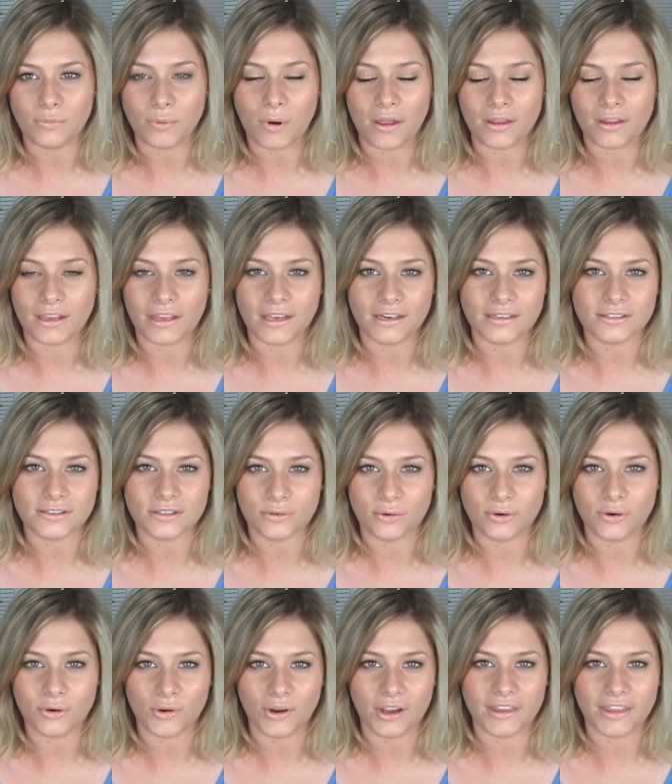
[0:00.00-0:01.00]
probably get so
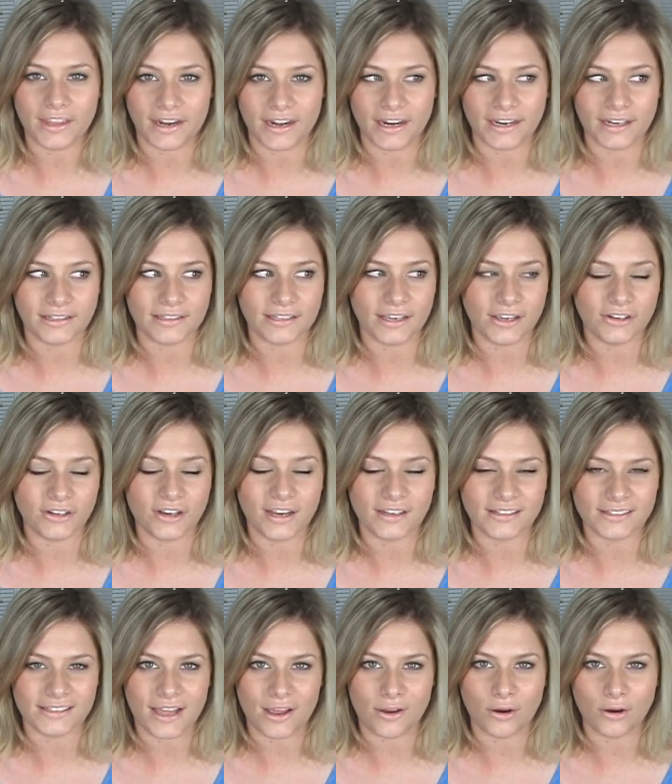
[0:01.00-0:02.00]
annoyed that I tell you
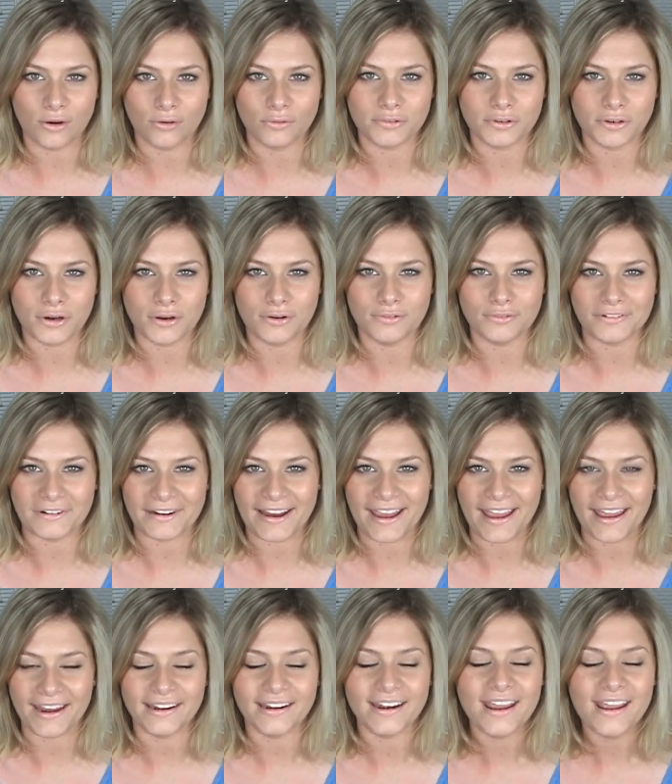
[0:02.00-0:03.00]
guys that over and over
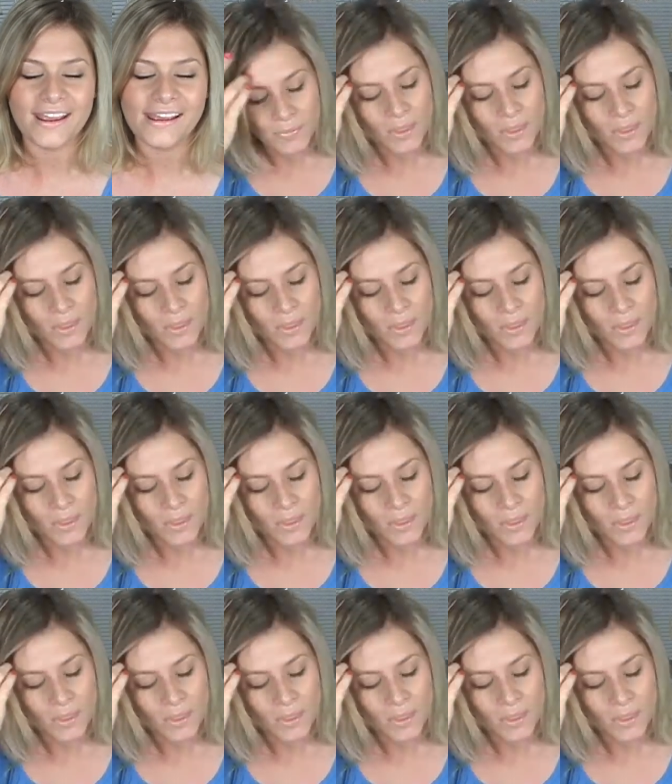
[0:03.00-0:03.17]
again.